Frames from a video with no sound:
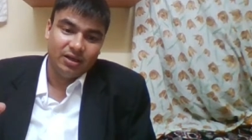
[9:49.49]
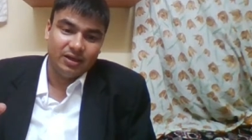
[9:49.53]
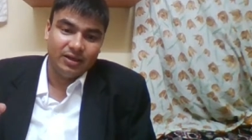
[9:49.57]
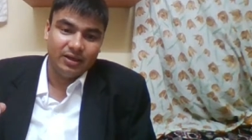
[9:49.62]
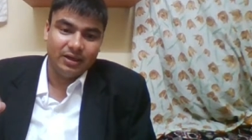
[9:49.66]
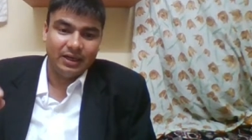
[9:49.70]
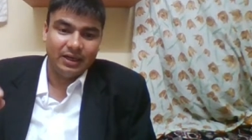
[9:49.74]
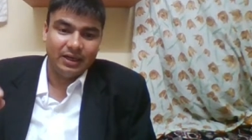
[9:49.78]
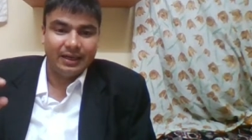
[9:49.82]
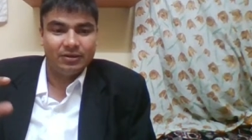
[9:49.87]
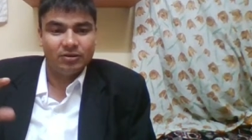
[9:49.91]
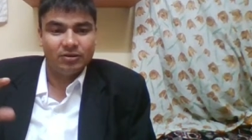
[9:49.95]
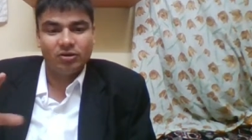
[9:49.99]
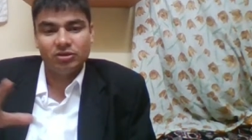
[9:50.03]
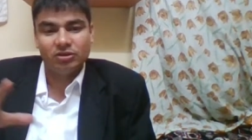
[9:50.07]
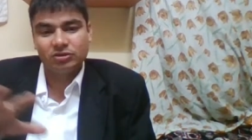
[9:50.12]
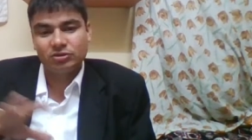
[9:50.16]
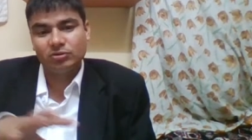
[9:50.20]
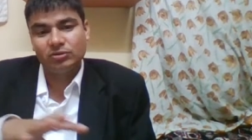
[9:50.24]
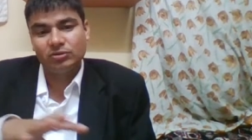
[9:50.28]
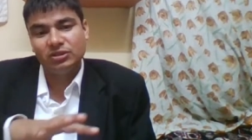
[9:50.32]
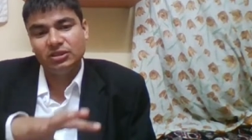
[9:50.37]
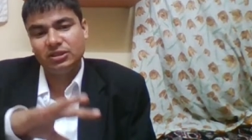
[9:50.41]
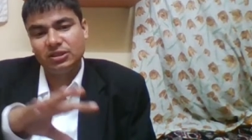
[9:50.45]
And
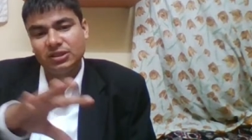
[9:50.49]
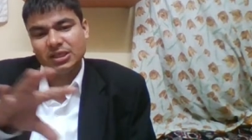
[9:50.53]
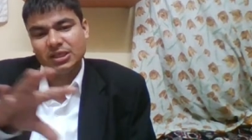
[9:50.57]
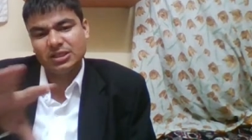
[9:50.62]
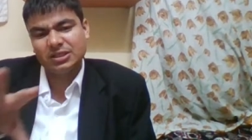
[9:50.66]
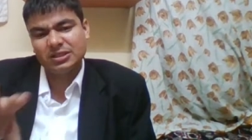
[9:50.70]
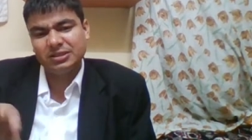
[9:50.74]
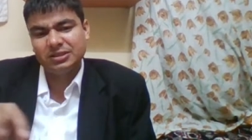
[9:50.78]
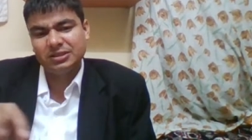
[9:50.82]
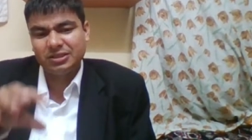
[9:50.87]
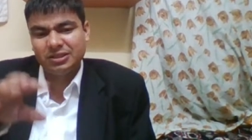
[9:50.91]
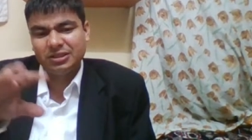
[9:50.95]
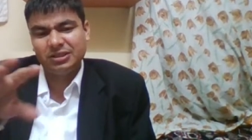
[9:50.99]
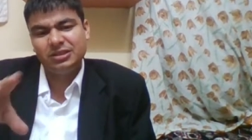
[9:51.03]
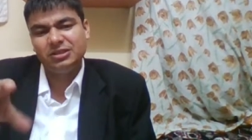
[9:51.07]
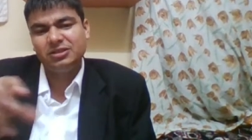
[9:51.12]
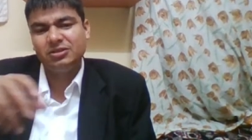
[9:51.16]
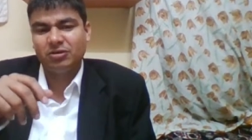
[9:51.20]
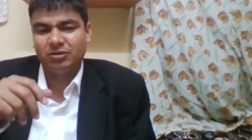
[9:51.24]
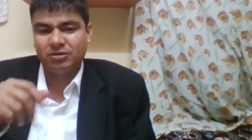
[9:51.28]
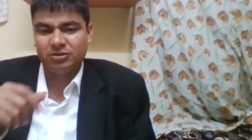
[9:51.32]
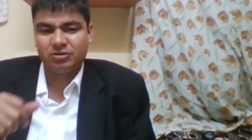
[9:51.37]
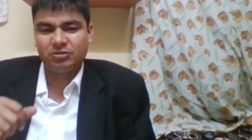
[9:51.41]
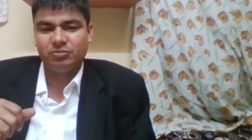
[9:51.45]
also international treaty
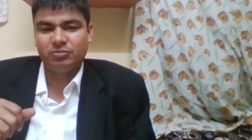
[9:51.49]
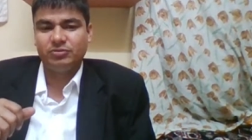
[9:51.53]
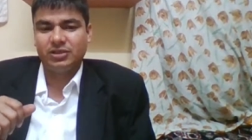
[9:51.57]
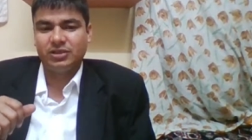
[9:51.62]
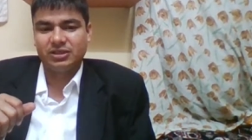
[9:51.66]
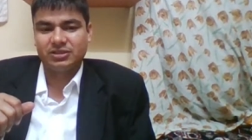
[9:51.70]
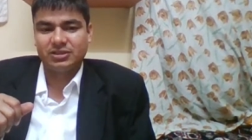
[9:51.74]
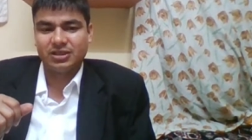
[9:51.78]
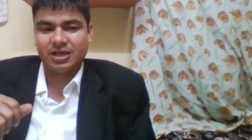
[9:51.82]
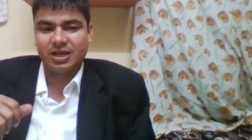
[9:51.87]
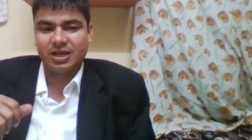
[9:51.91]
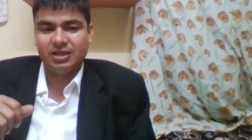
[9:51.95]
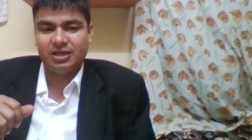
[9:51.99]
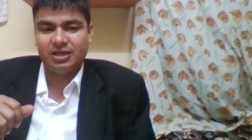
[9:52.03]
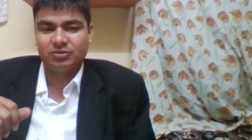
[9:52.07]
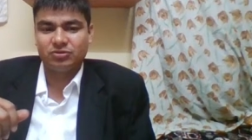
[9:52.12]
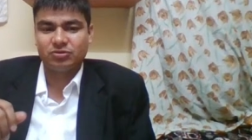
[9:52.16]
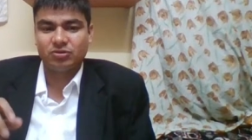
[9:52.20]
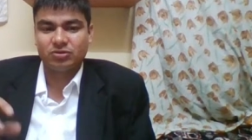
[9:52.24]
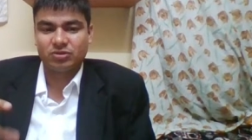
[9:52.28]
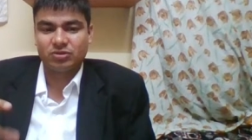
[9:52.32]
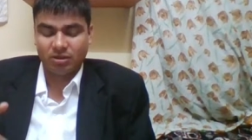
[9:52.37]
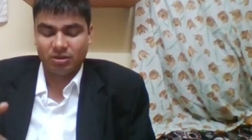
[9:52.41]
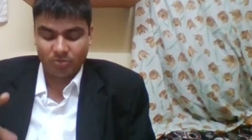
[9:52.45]
also we are signing.
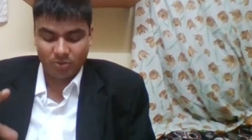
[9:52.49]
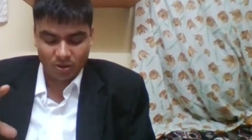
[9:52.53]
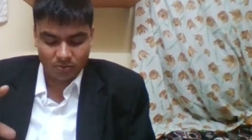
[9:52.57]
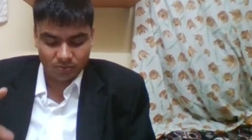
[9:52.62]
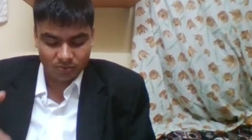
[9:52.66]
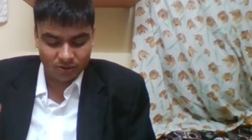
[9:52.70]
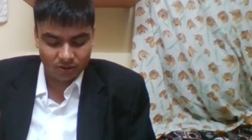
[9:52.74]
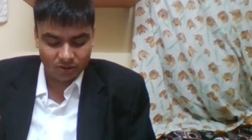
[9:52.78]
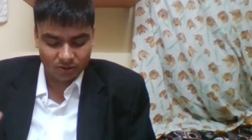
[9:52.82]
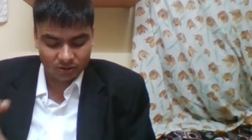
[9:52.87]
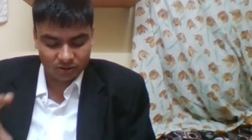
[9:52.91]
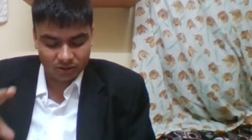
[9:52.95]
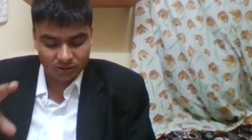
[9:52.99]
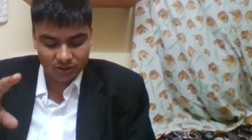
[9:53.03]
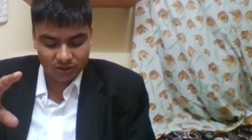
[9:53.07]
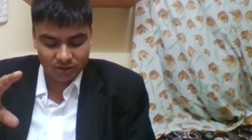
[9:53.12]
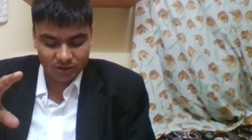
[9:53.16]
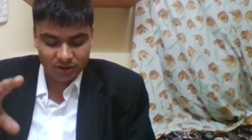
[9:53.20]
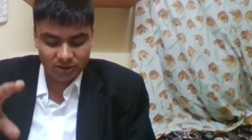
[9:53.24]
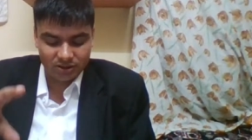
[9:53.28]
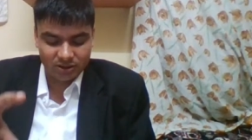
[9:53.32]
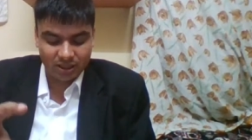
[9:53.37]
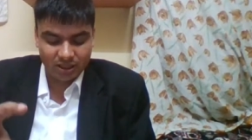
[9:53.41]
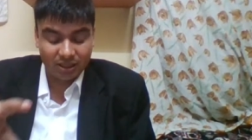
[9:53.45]
So some of the
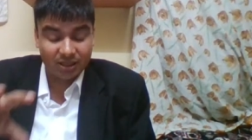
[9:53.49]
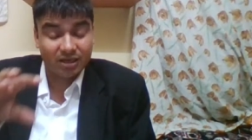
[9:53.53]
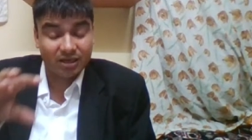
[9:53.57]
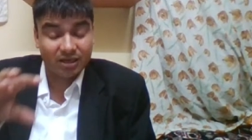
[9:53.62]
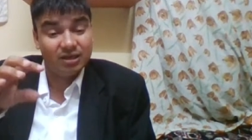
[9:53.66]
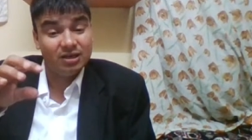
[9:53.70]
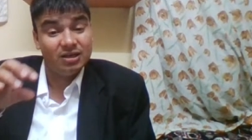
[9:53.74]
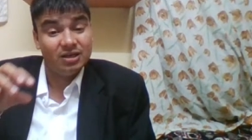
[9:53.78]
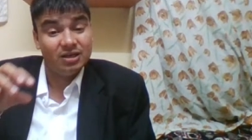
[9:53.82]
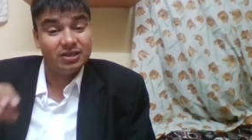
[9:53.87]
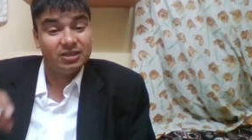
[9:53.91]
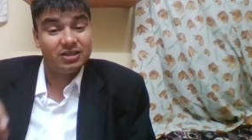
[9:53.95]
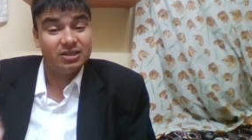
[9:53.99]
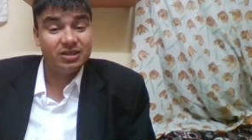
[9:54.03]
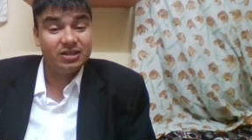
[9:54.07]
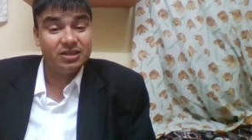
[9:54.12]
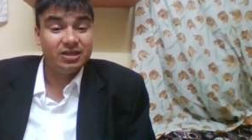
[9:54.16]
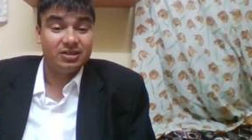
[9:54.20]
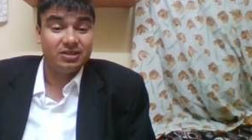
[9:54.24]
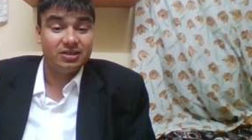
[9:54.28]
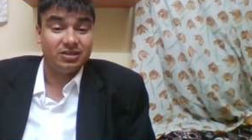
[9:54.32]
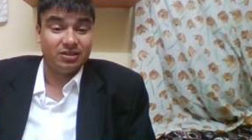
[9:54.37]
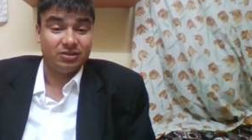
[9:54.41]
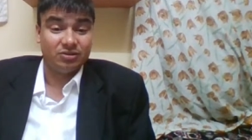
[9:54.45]
authorities are
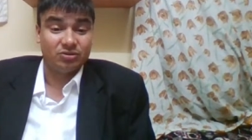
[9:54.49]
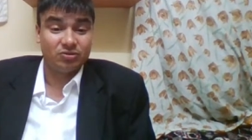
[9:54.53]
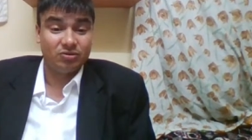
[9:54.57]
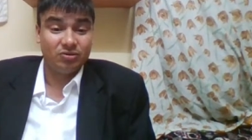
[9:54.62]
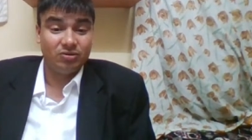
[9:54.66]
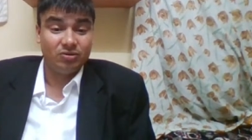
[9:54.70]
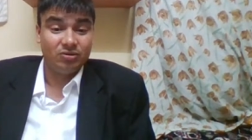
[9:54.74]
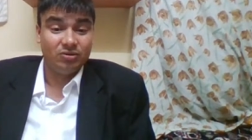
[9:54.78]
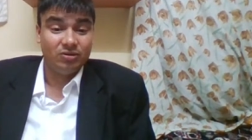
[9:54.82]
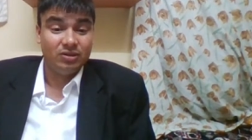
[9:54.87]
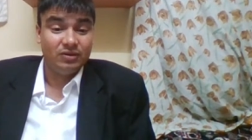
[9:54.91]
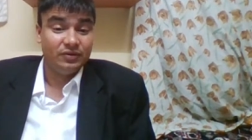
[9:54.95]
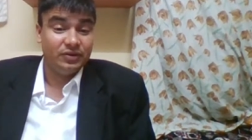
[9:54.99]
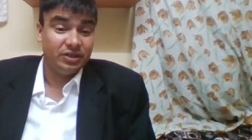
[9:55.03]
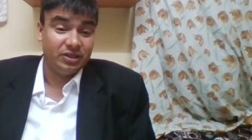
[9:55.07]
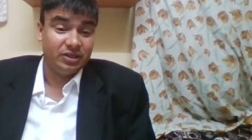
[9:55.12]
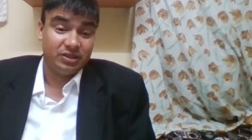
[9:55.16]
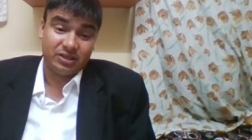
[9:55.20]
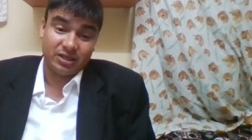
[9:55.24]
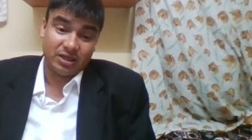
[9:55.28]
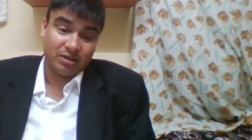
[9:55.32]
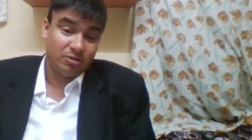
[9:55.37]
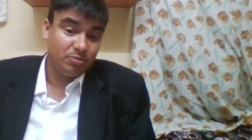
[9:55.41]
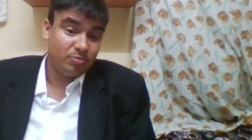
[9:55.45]
creating. So it
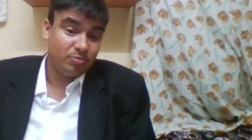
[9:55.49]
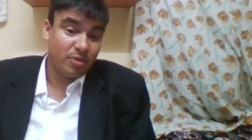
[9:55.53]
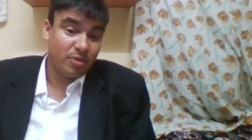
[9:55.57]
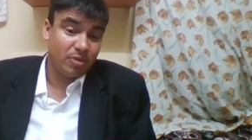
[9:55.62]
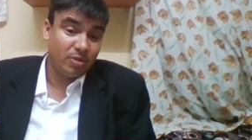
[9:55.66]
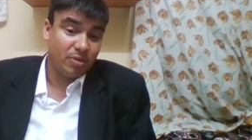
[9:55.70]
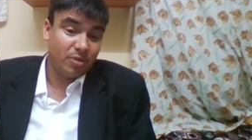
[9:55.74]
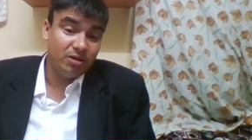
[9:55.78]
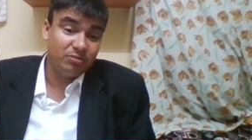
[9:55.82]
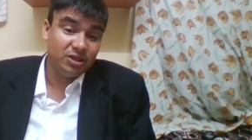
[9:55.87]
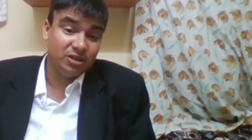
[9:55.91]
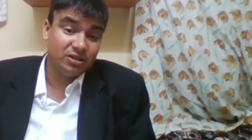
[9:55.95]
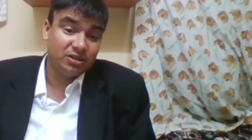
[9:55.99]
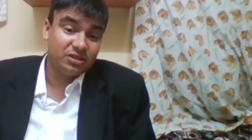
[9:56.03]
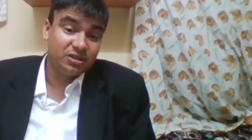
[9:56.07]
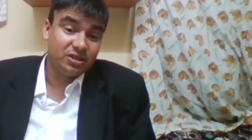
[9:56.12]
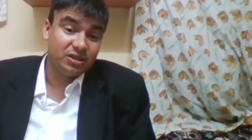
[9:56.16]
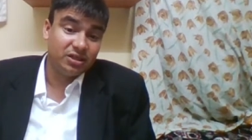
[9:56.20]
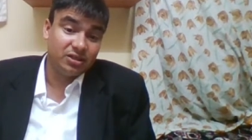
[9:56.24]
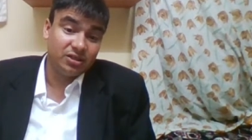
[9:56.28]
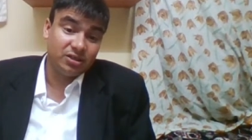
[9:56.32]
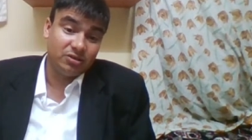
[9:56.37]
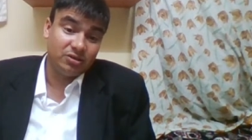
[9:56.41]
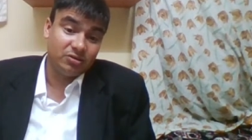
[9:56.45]
can be Parliament
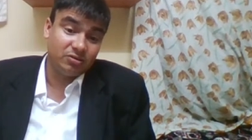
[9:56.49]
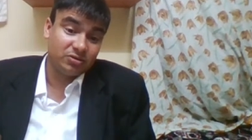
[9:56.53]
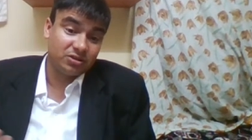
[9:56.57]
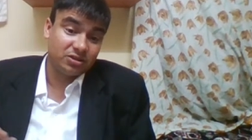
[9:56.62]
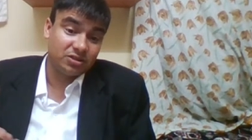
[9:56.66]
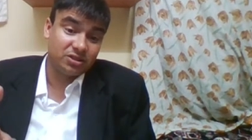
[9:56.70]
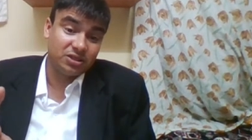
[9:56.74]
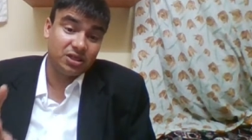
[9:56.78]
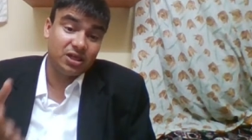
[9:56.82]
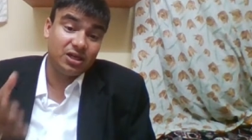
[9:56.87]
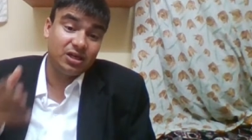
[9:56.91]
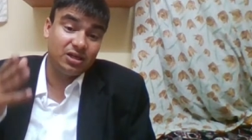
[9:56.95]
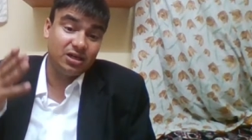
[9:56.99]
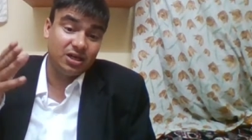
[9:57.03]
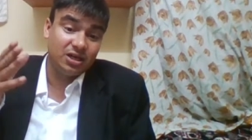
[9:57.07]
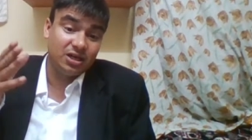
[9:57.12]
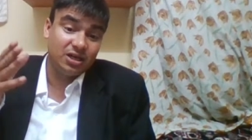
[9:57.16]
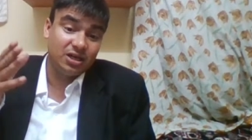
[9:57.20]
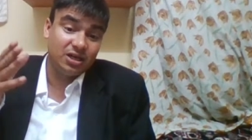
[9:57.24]
created or state